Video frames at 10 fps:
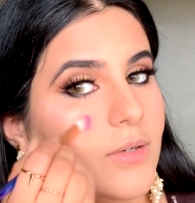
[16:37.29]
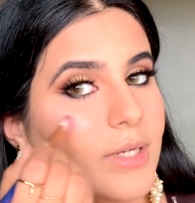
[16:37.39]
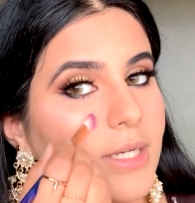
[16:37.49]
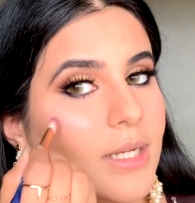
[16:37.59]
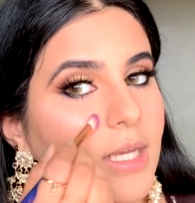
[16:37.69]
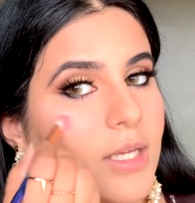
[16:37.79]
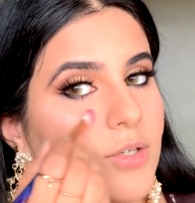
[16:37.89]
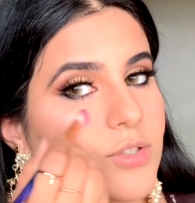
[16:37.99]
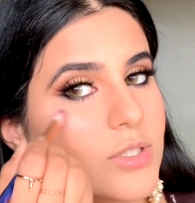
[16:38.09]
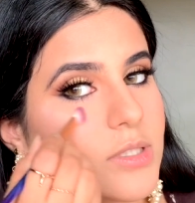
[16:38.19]
All right,
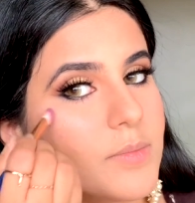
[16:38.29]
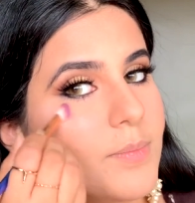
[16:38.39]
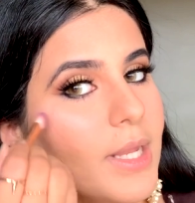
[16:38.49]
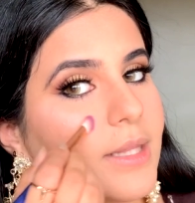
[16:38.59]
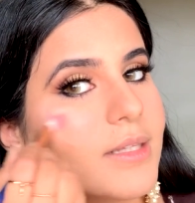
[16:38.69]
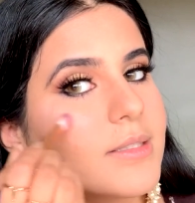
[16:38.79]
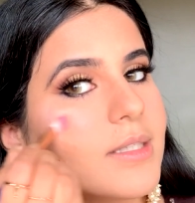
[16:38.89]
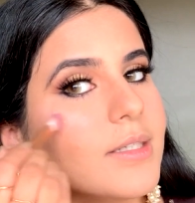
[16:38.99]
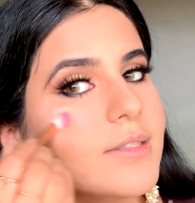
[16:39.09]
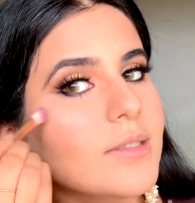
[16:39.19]
just blend this a
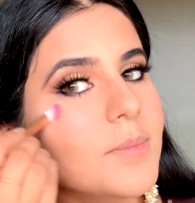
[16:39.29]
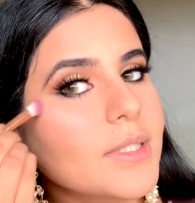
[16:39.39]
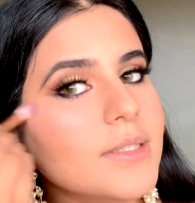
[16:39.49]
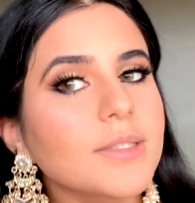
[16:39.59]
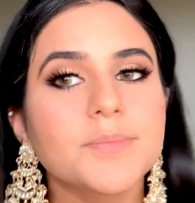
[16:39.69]
little bit,